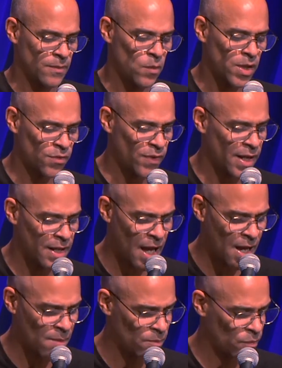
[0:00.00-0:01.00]
Well, if I
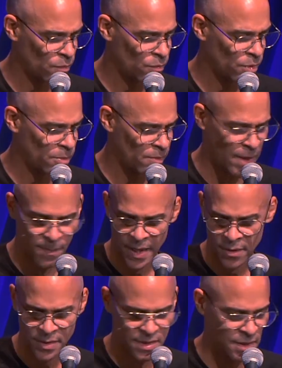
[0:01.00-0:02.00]
am, what do my
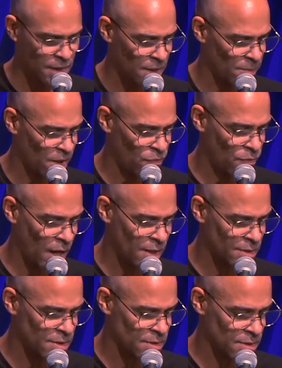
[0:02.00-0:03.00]
parents think and my
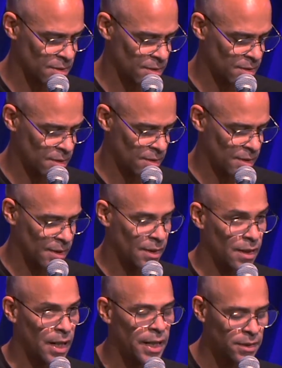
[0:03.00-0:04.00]
friends?
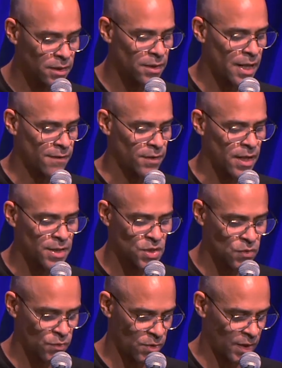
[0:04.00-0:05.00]
I didn't have an
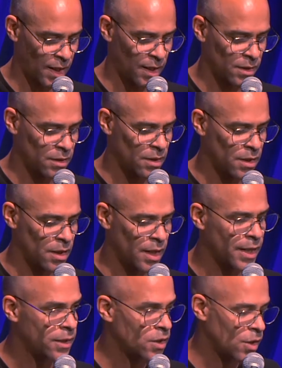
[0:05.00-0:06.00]
answer for that.
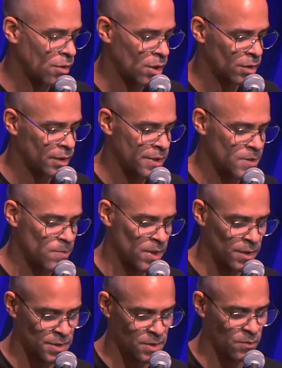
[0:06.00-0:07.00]
I didn't know how
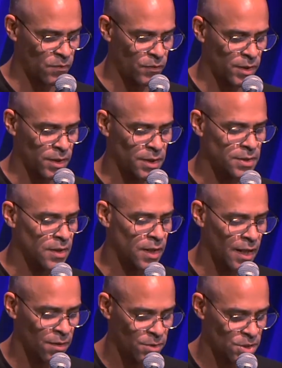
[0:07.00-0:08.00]
lesbianism fit into
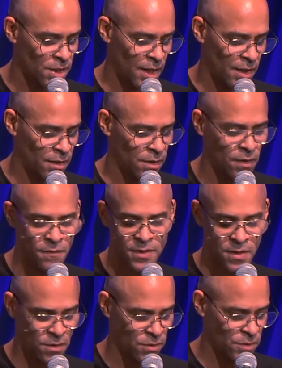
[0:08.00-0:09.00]
the Irish canon of
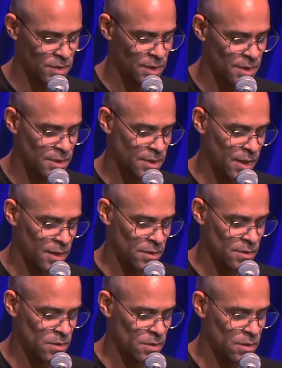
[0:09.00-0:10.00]
sinners and
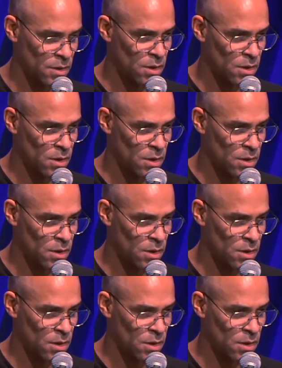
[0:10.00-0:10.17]
saints.